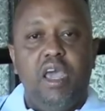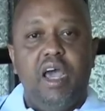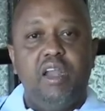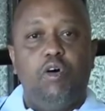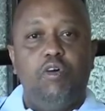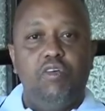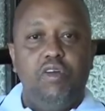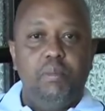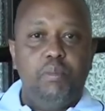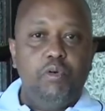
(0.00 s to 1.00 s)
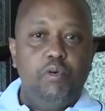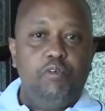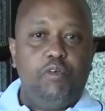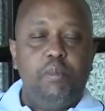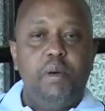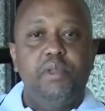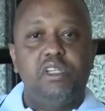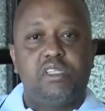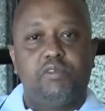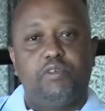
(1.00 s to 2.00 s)
and Honorable former
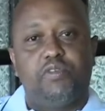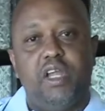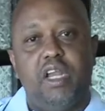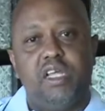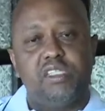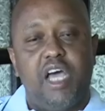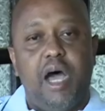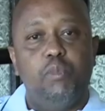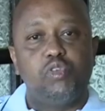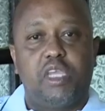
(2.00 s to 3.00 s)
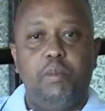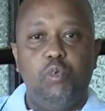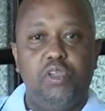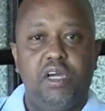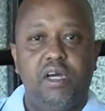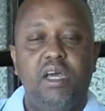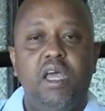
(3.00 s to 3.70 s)
Minister for Finance, Amos Kemunya,